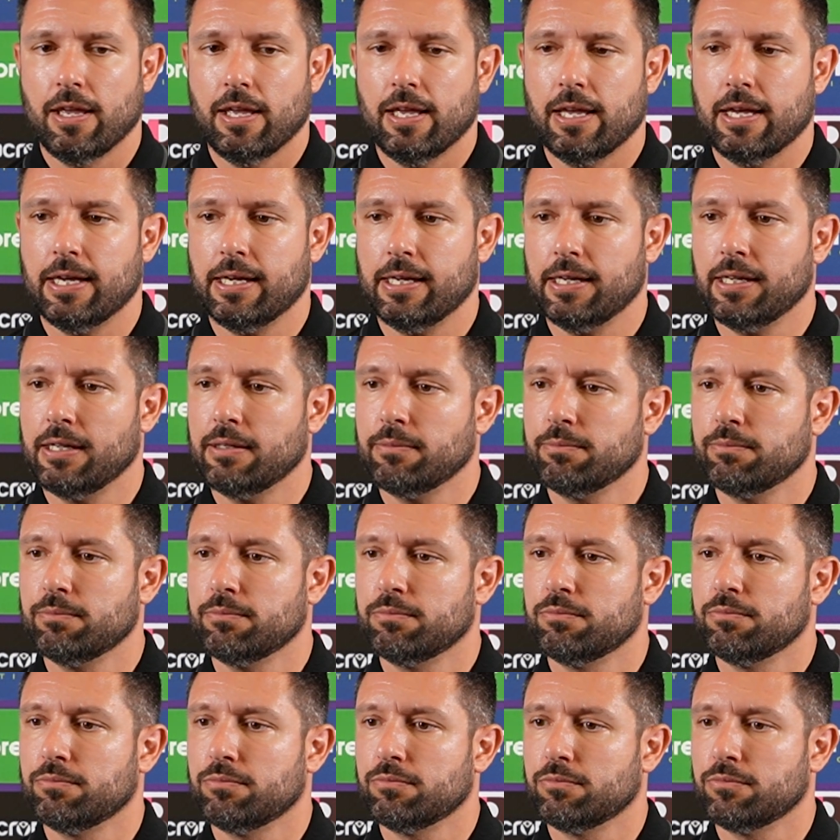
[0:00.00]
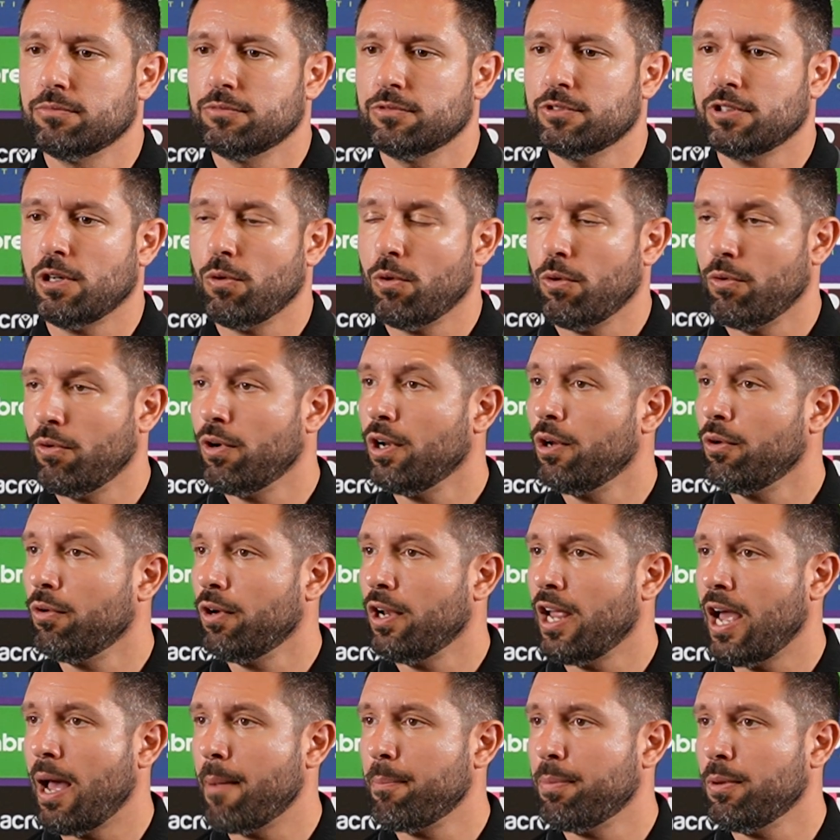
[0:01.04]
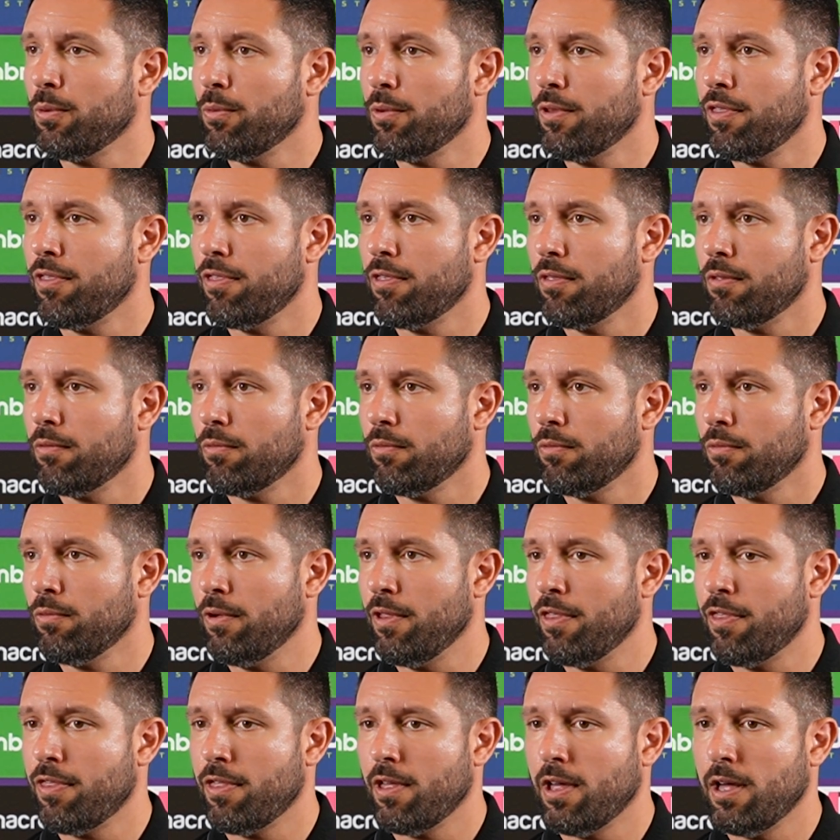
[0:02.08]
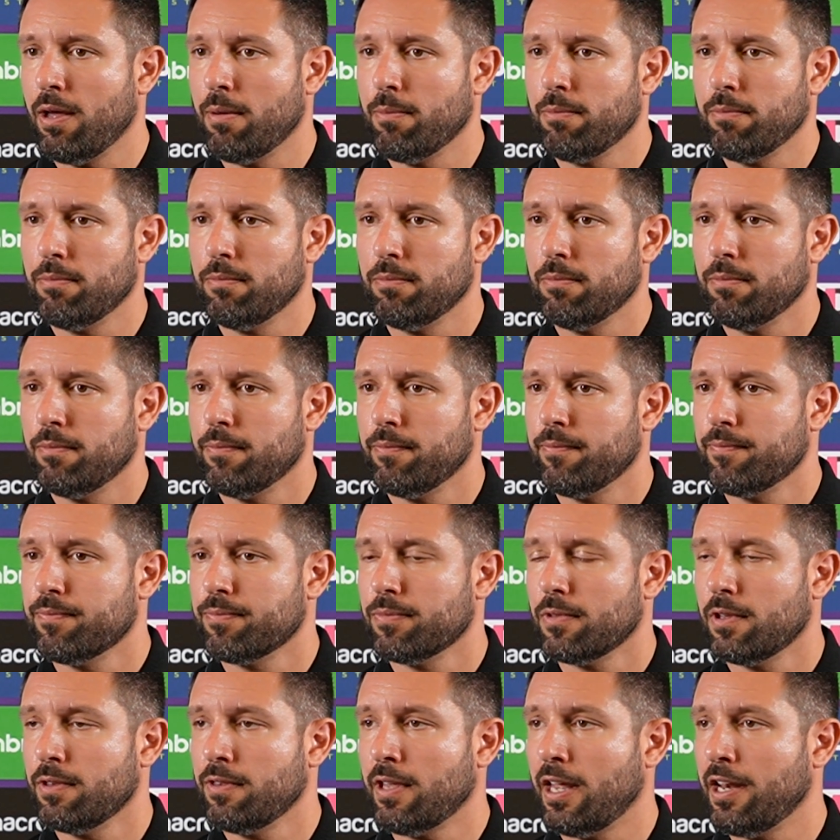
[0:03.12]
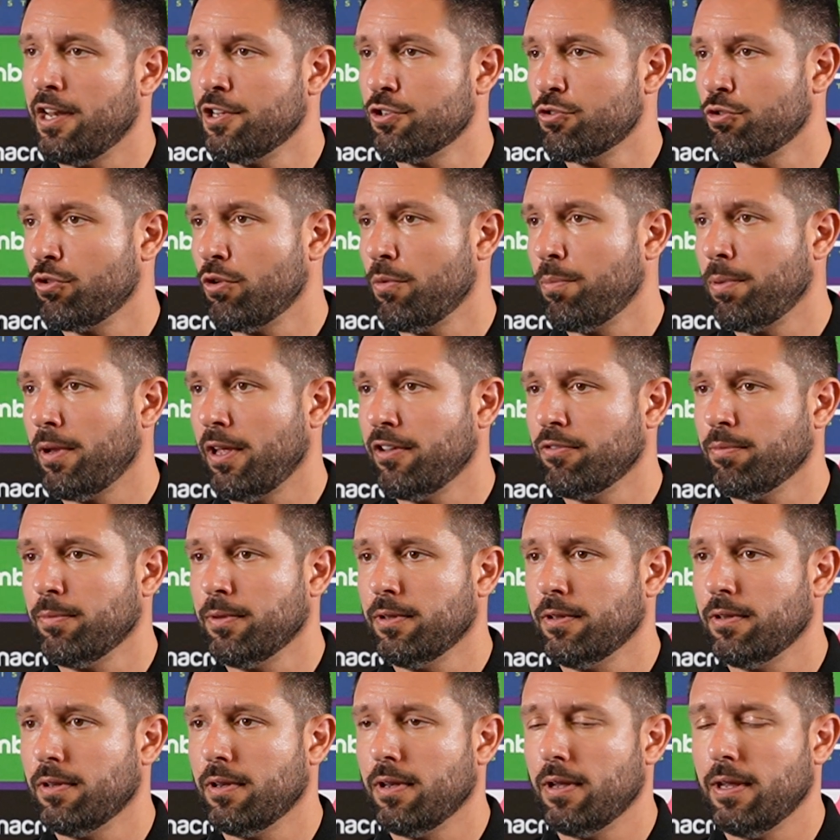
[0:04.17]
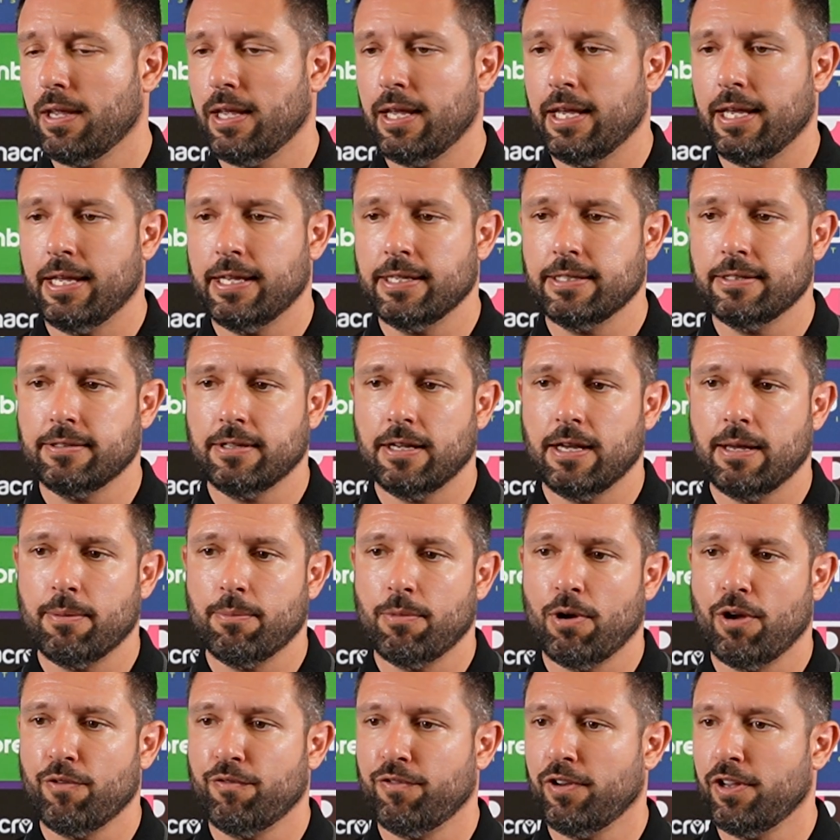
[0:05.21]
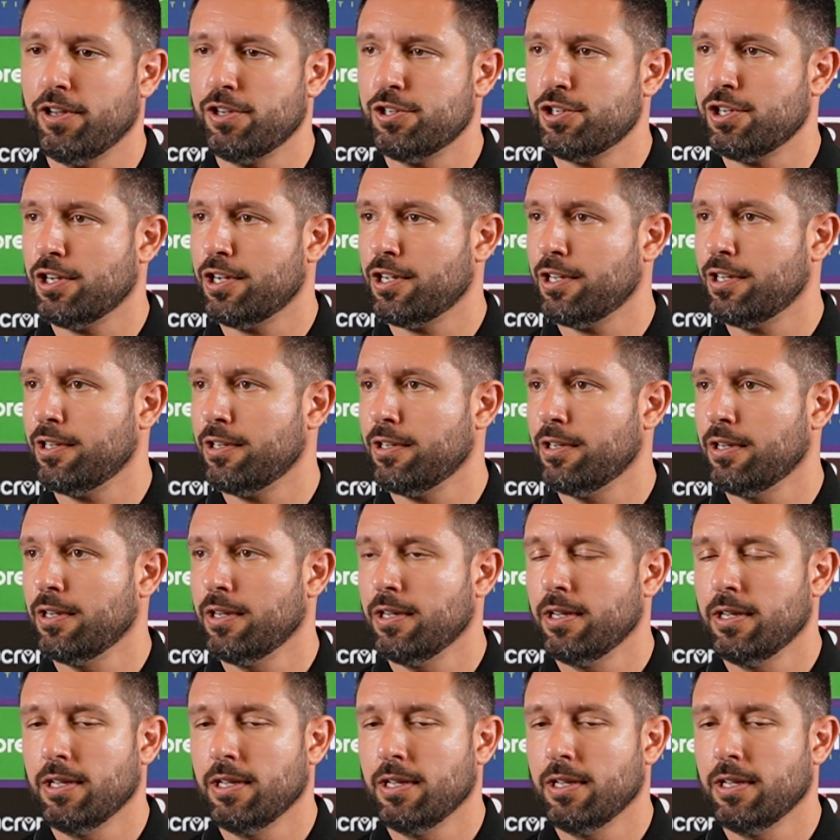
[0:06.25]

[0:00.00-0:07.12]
So we're really, really happy with that injury replacement, and hopefully she can